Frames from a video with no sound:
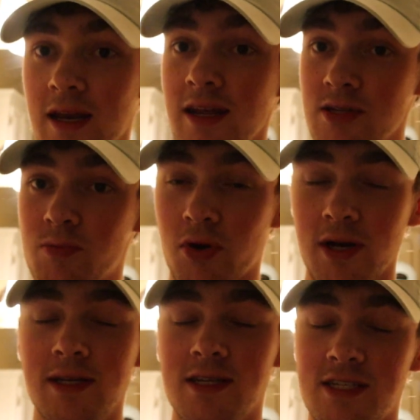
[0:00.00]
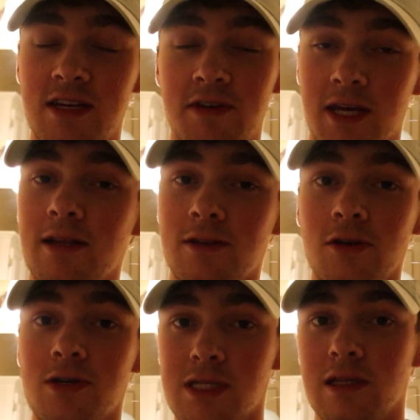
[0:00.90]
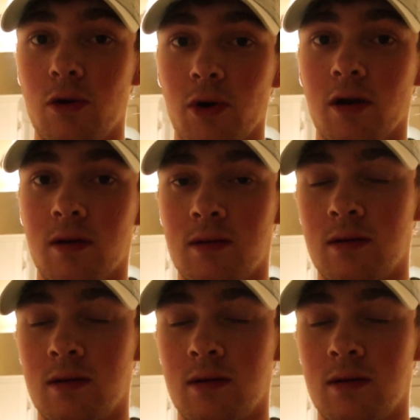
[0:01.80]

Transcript: And it is pretty deceiving. It looks lower.